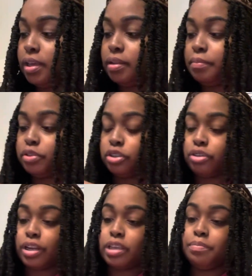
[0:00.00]
Let me just
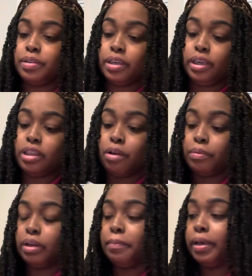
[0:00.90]
try to keep these. It don't
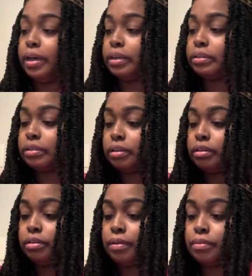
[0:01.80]
really matter. I don't
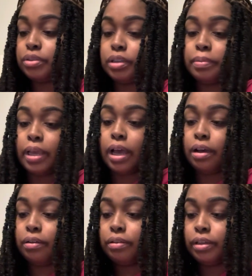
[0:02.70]
know why I'm trying to be all